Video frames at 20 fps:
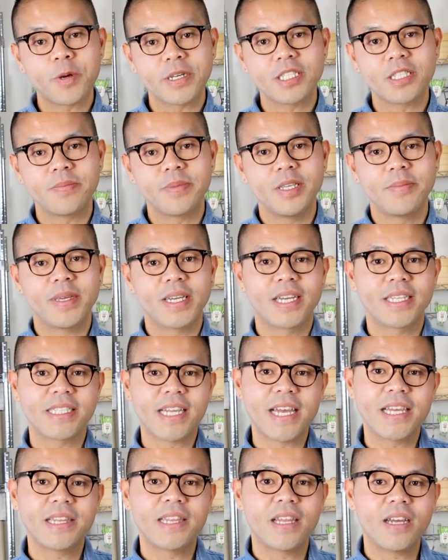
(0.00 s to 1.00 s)
recipe because
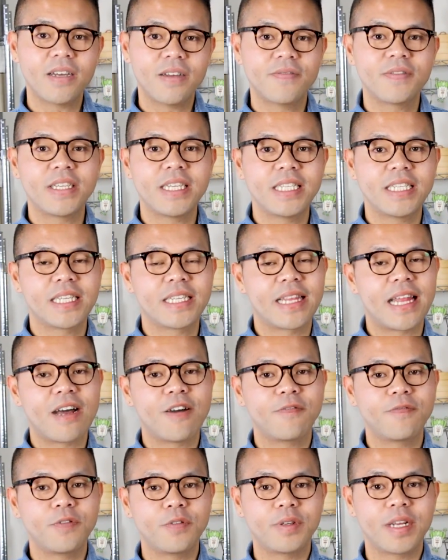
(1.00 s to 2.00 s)
I loved eating
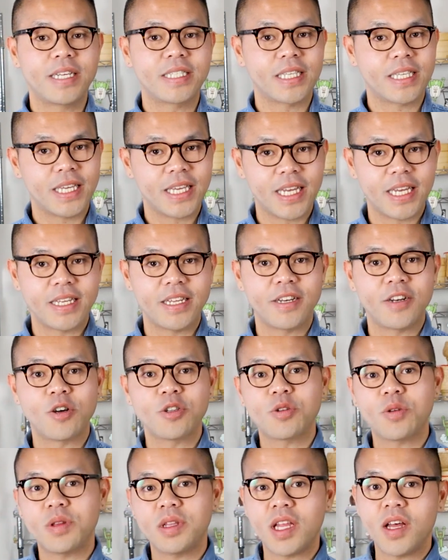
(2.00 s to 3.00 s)
Lao food as a kid and
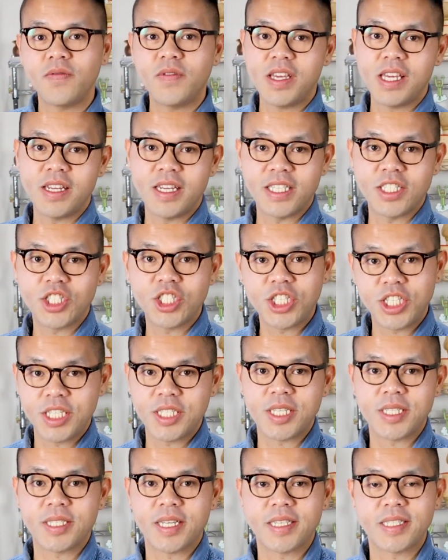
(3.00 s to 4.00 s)
also loved eating
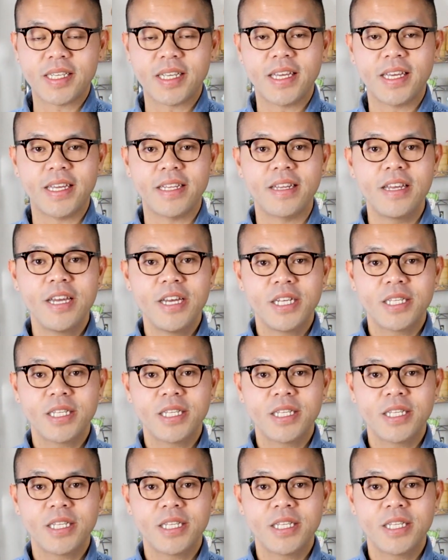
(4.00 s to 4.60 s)
cheeses as a kid.